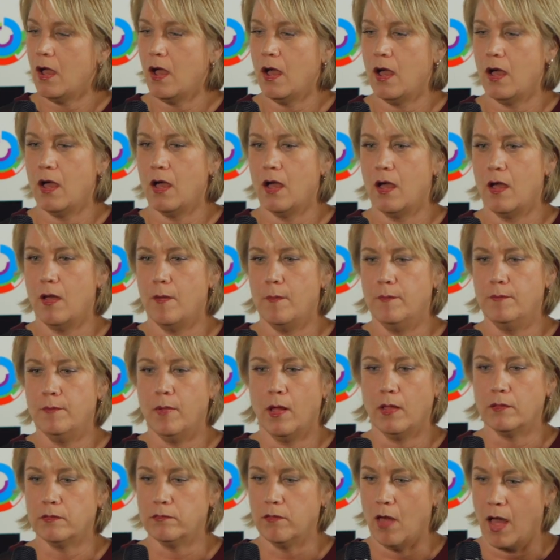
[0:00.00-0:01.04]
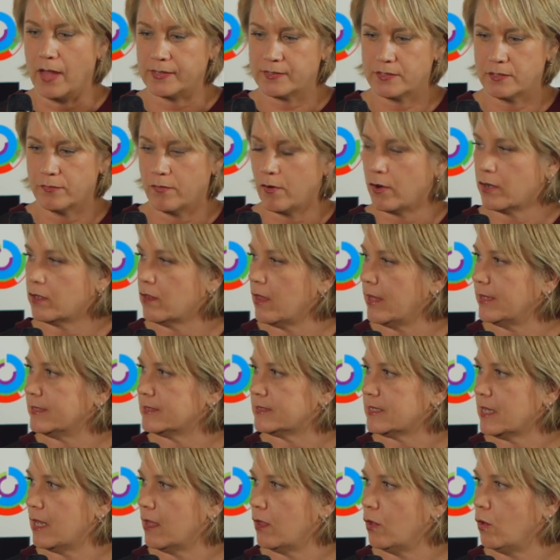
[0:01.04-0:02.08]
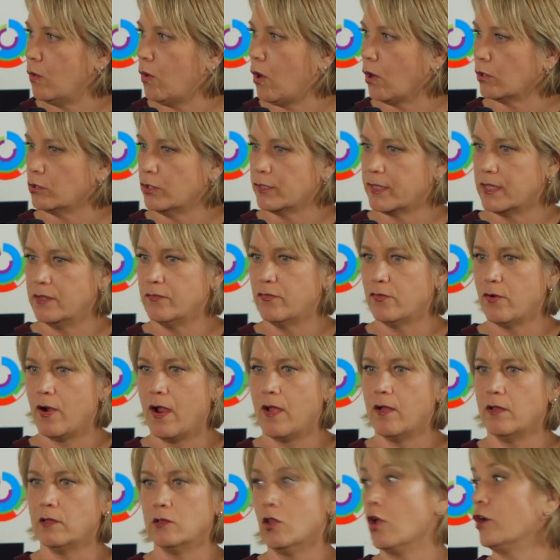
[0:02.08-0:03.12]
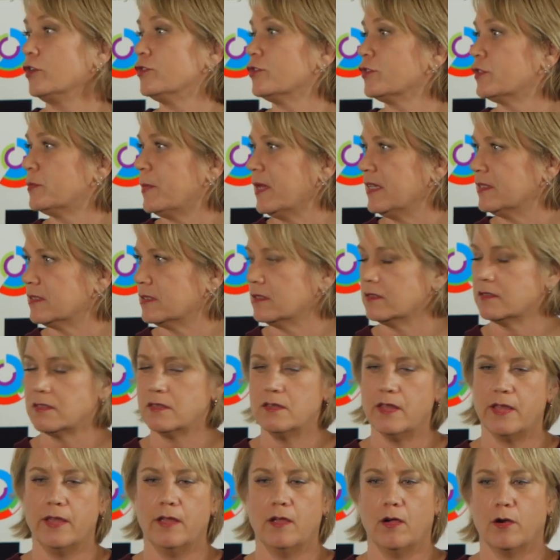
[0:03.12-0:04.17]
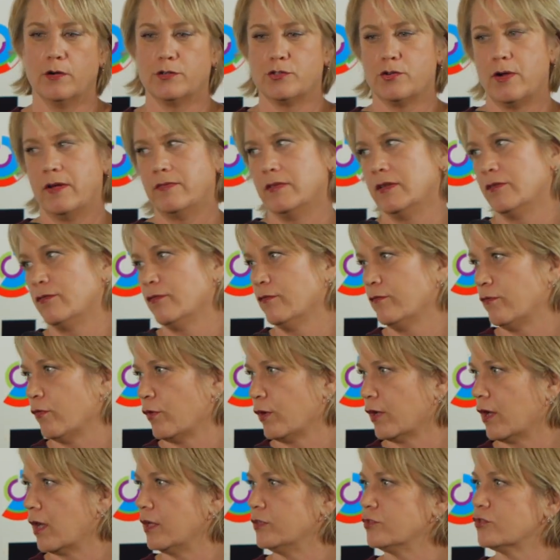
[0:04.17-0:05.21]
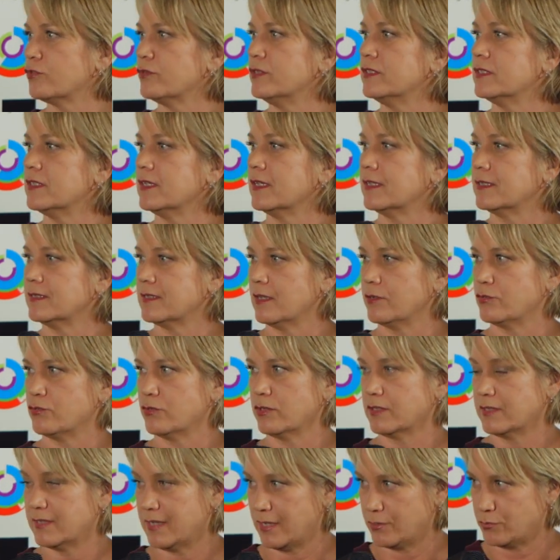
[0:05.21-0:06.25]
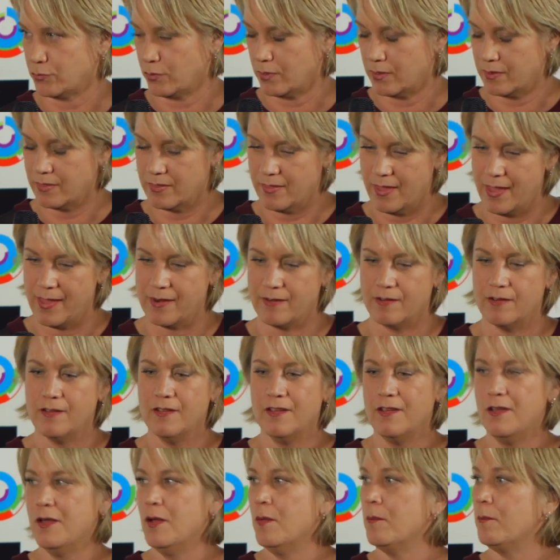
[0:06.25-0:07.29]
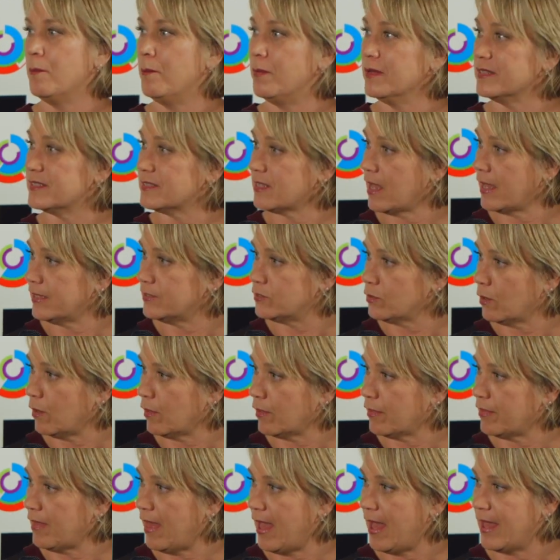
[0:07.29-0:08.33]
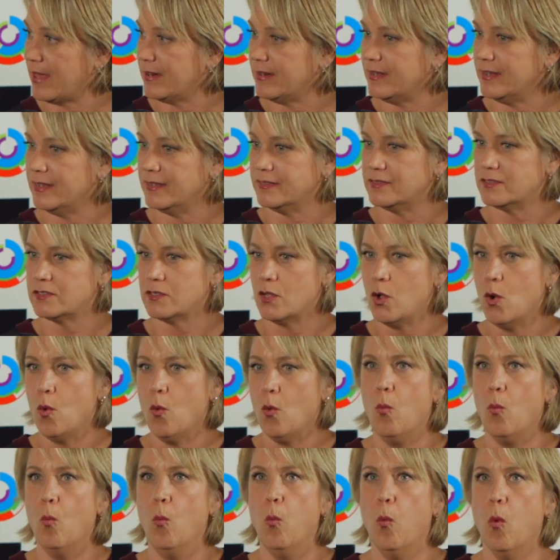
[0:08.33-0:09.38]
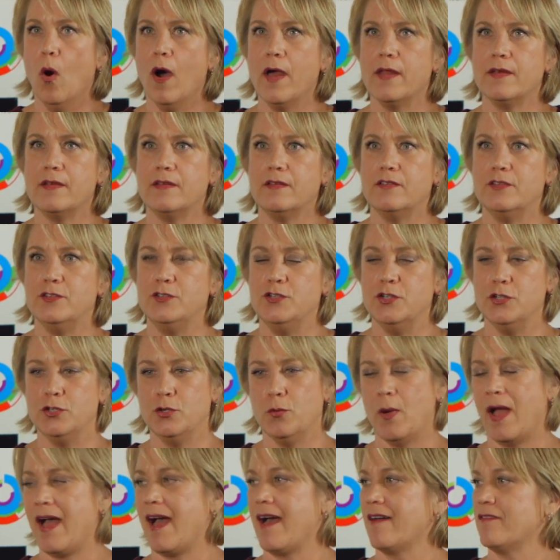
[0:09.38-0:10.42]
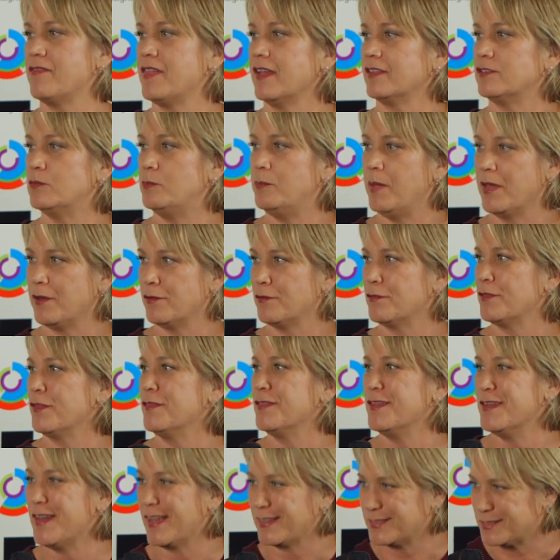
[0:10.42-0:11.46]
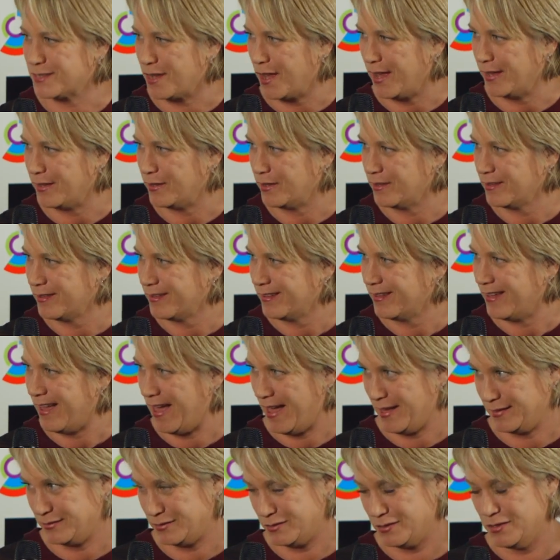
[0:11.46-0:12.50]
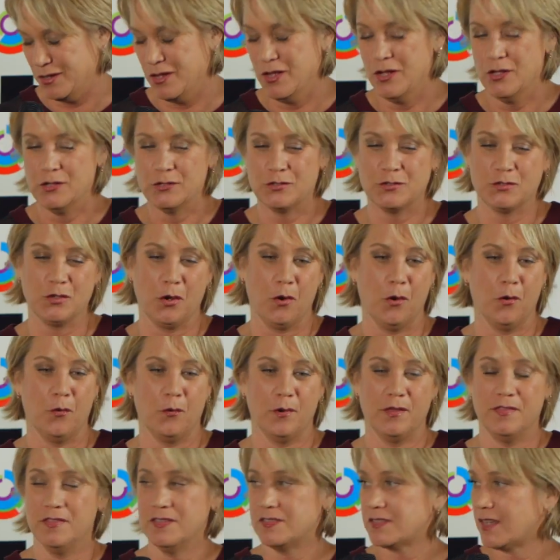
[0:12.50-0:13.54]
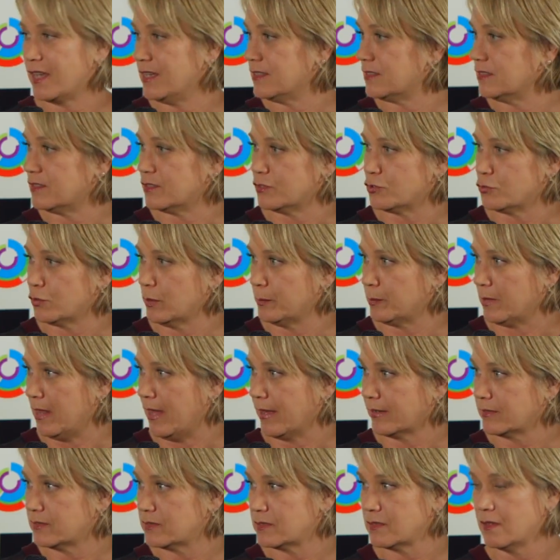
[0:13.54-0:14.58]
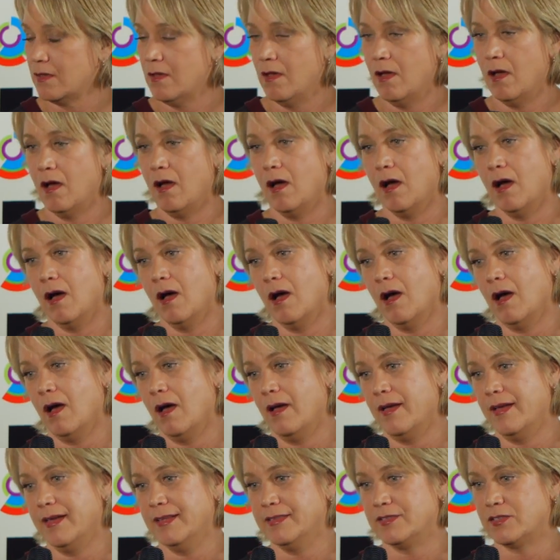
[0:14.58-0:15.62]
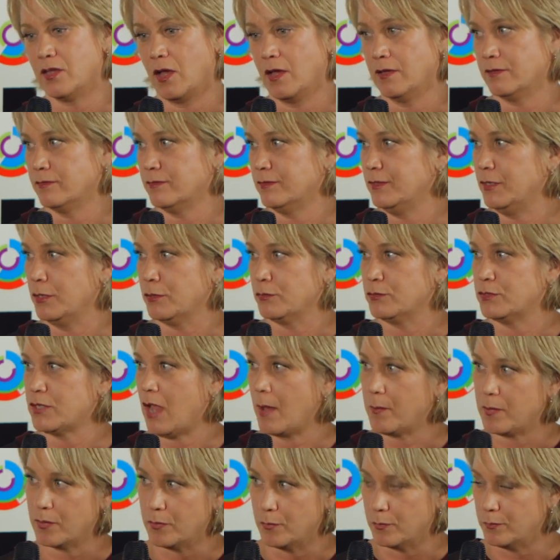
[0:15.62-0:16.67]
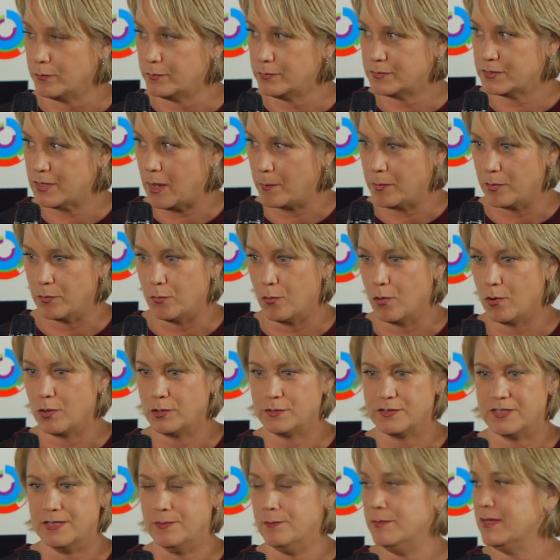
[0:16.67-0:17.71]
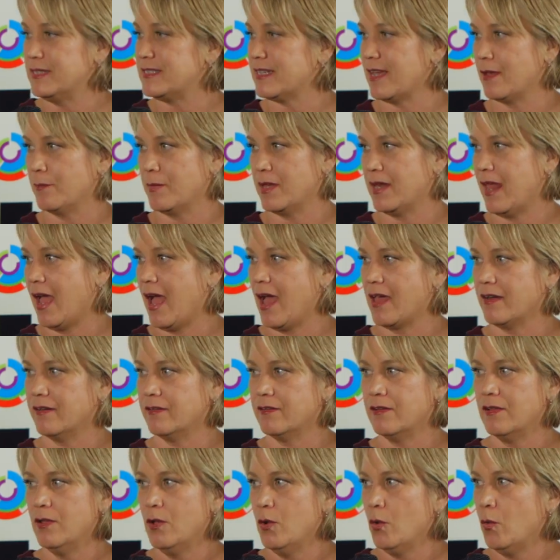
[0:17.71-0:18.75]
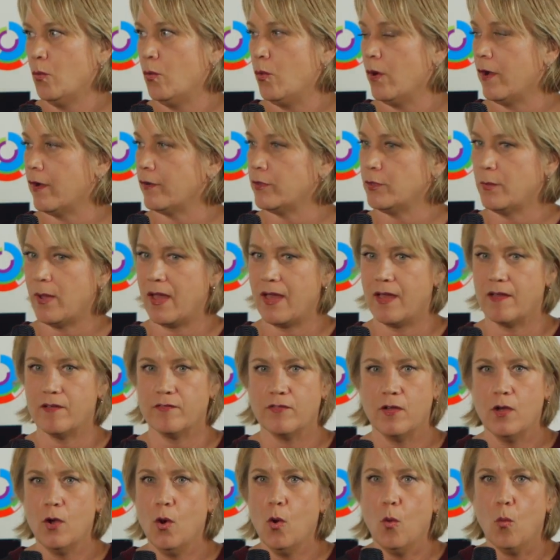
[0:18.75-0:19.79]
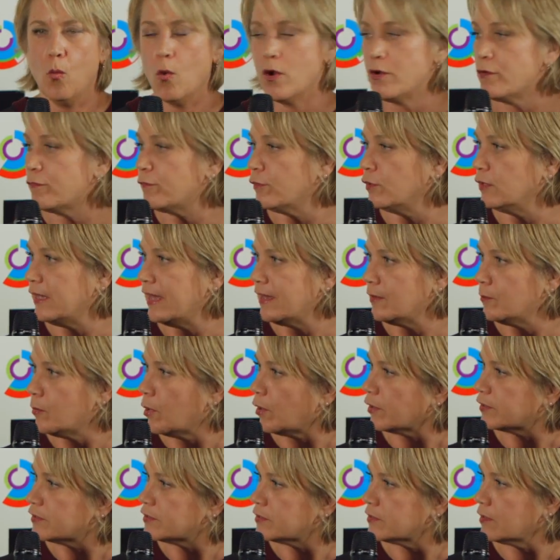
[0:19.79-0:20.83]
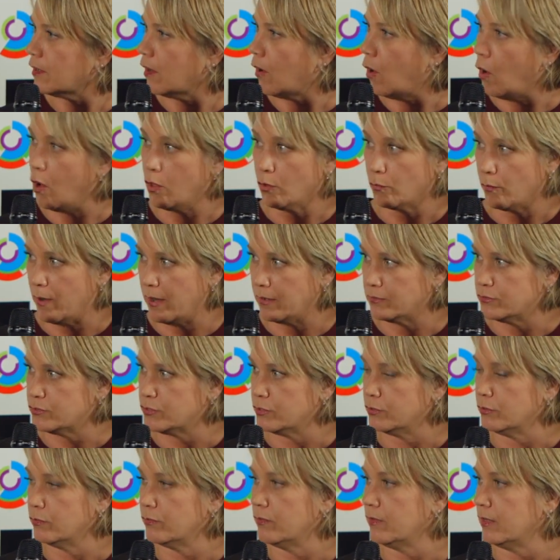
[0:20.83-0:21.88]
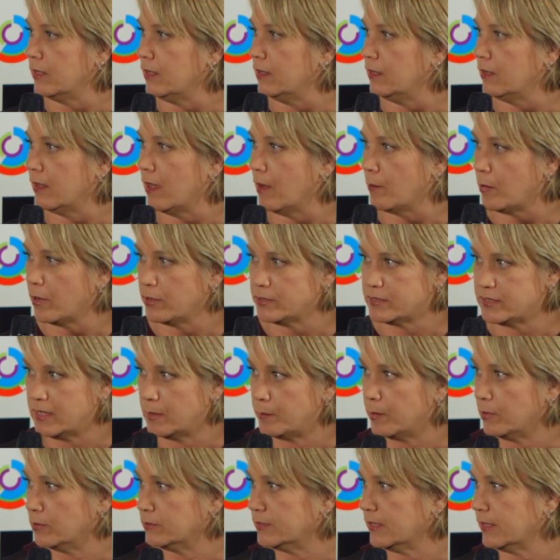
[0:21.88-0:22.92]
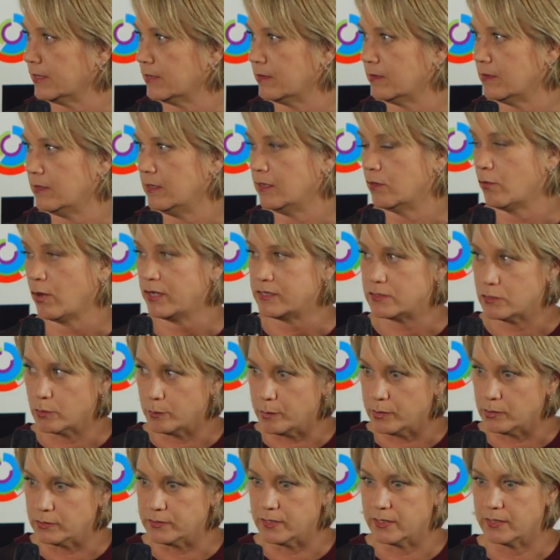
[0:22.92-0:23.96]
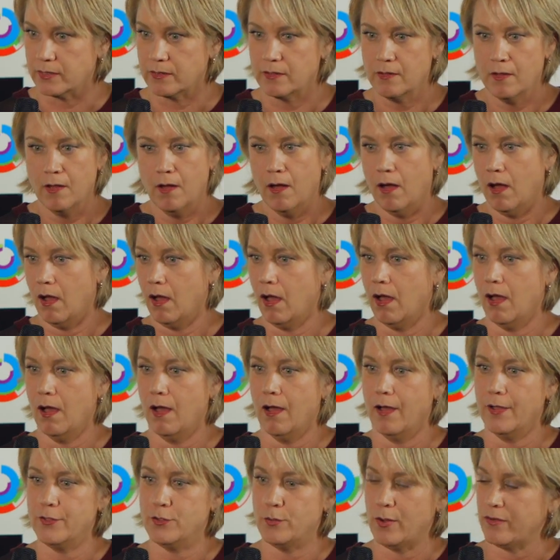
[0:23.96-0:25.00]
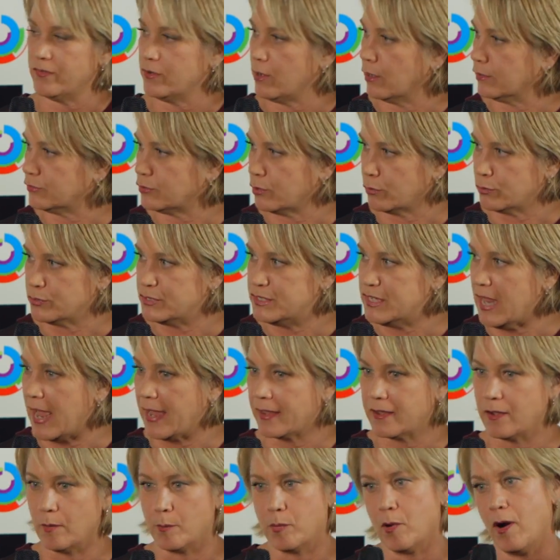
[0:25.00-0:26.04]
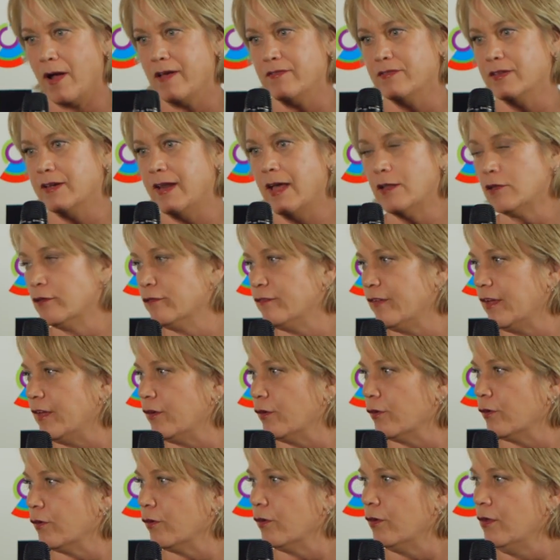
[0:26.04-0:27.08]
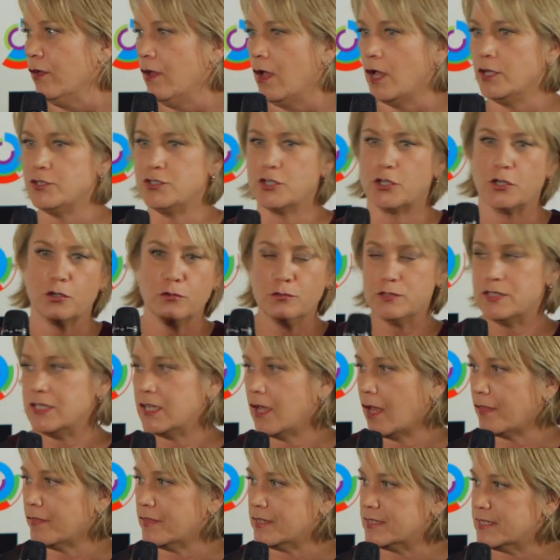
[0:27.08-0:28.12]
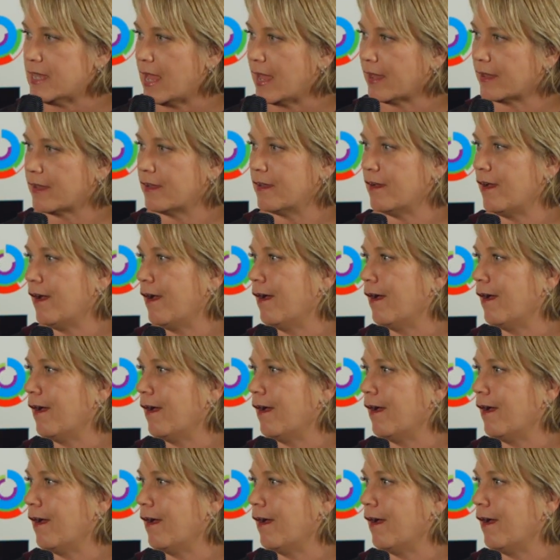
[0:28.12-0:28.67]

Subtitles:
Lots of our clientele are looking for larger spaces. They are traveling from foreign countries, et cetera, et cetera. Then, besides all of that, it's what do you have that's better than the next guy has? So in this case, it's a triplex. It's on top of the world in Midtown Manhattan, where you have wonderful landmarks all around you: the Empire State Building, the Chrysler Building. You have an outdoor deck, a private elevator, a jacuzzi on the deck.